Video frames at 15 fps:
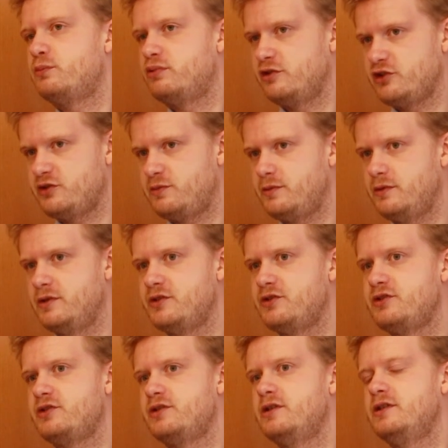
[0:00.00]

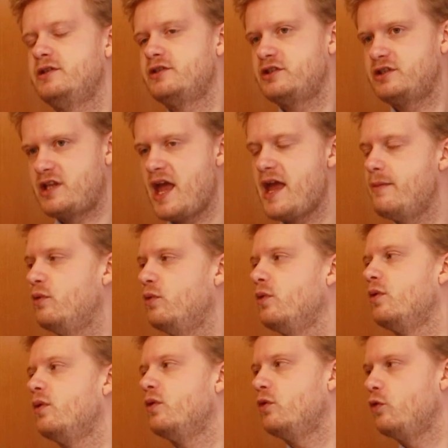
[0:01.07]
prosperous,
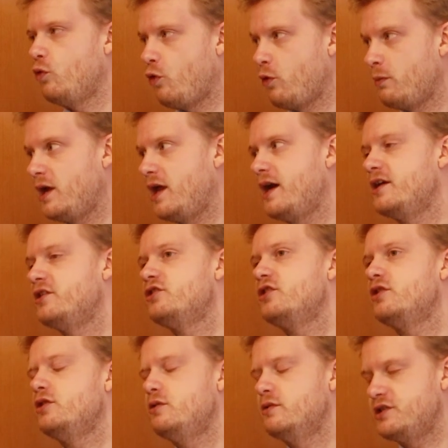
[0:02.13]
stable,
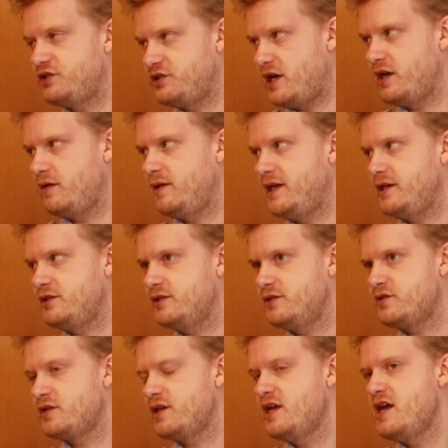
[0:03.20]
normalized US-China
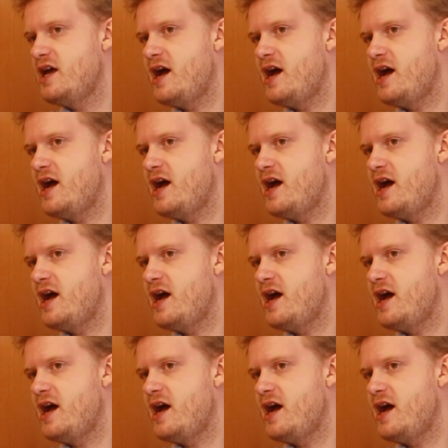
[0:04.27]
relations.